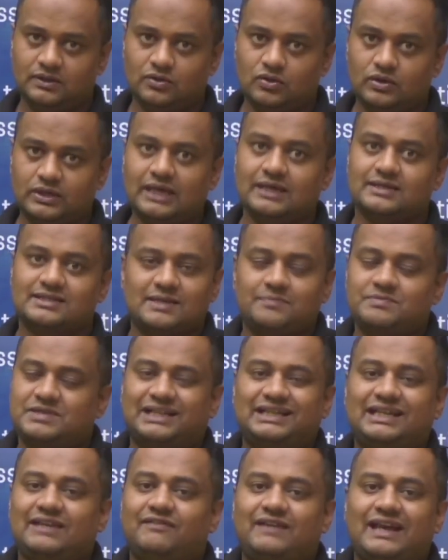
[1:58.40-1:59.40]
Okay,
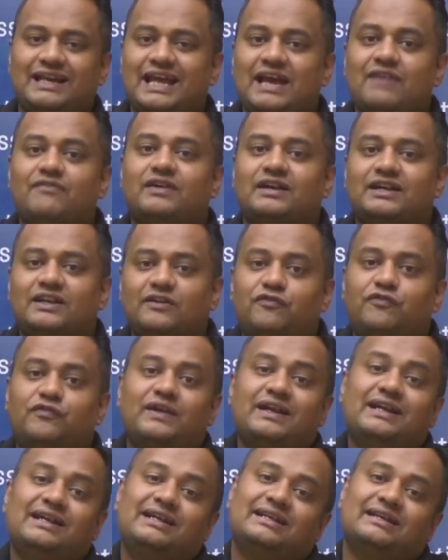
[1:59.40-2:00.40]
subjective can have a
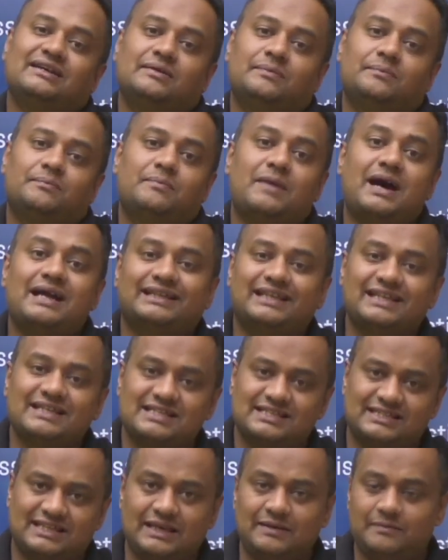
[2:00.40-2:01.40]
different marking
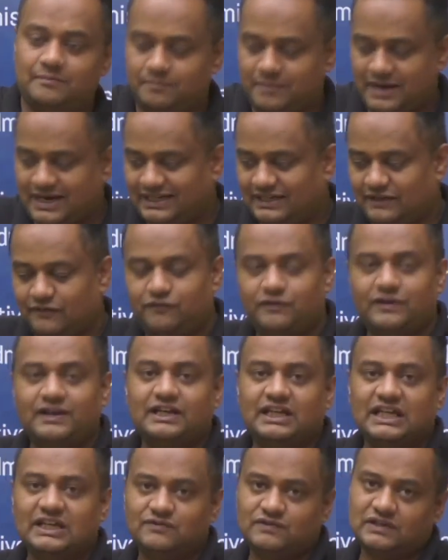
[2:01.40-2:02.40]
scheme by
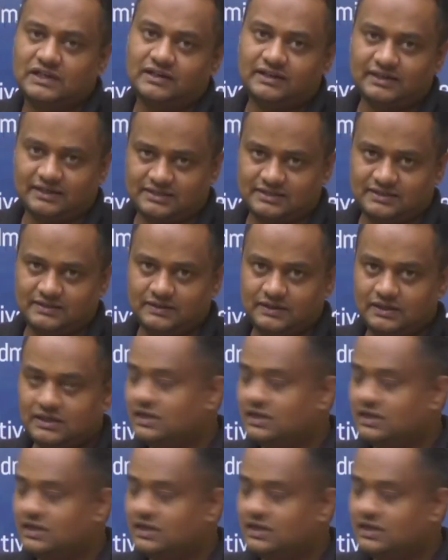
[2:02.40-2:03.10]
different insulators.